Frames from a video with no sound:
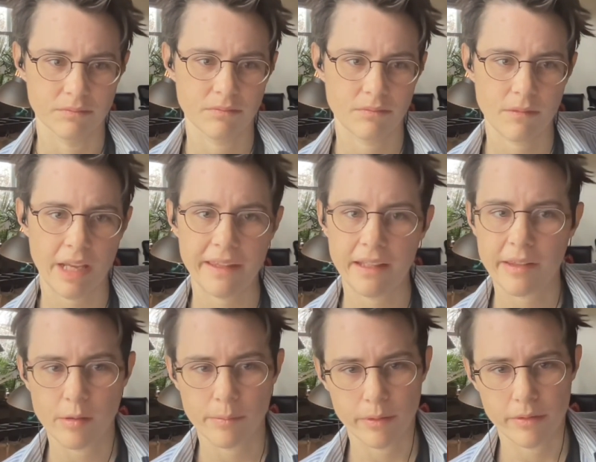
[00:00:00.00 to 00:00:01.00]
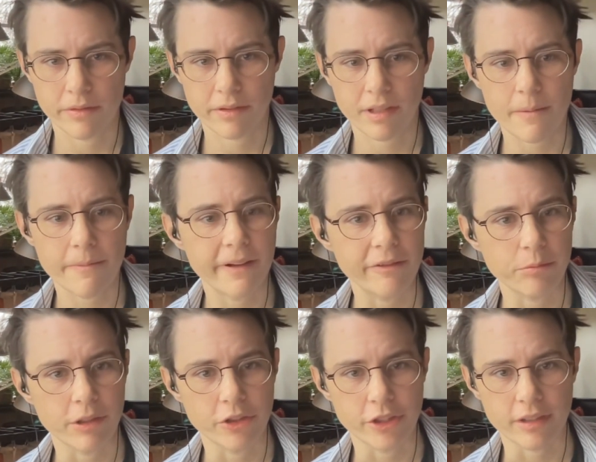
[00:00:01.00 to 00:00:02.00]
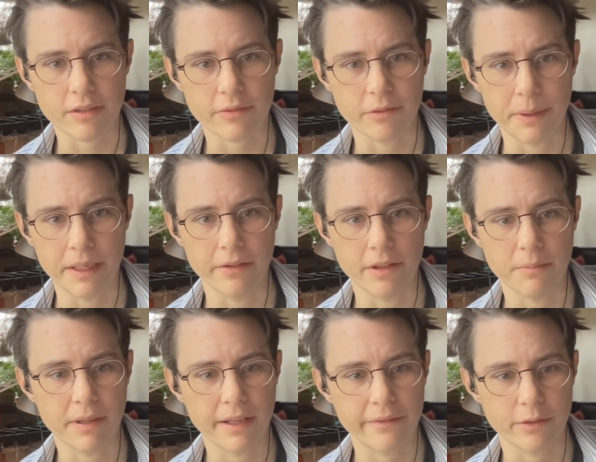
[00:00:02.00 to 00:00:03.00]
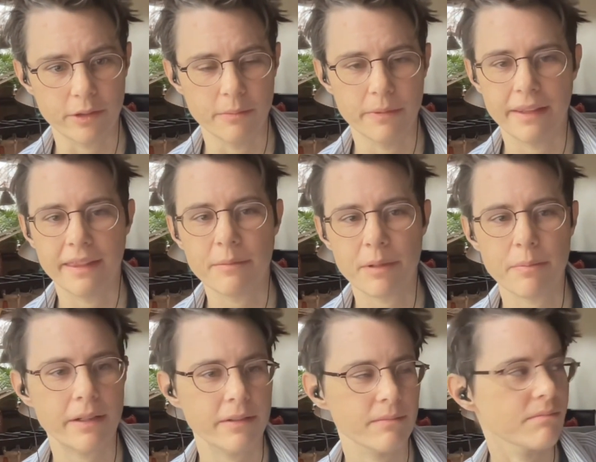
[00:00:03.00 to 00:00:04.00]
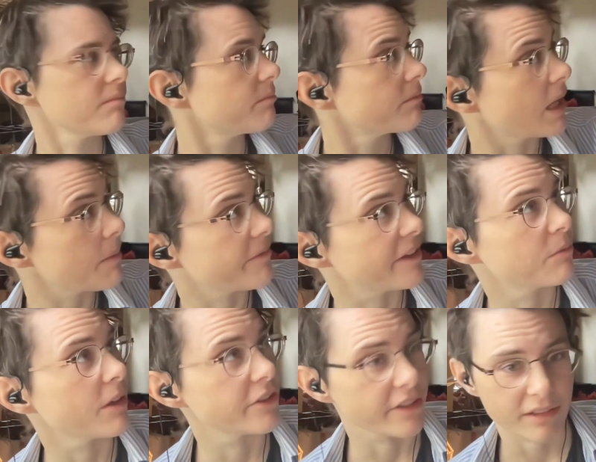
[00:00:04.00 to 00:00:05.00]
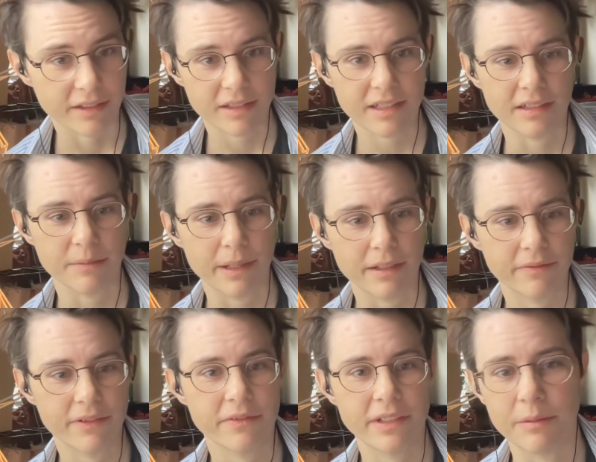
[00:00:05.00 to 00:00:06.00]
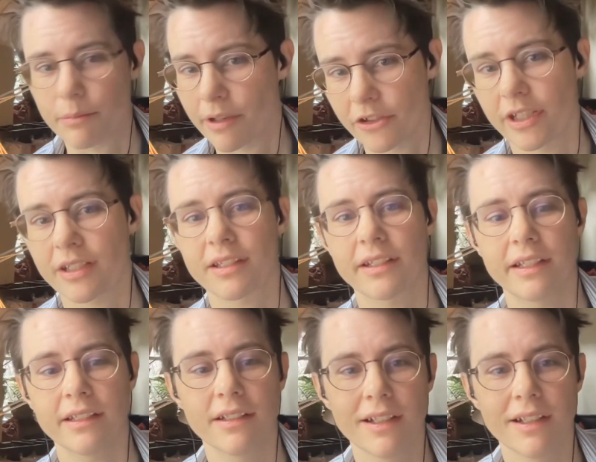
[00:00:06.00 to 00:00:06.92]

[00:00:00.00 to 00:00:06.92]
Yeah. I think they're both top 5 projects for me on the platform. I think my top 5 project list has about 15 projects in it.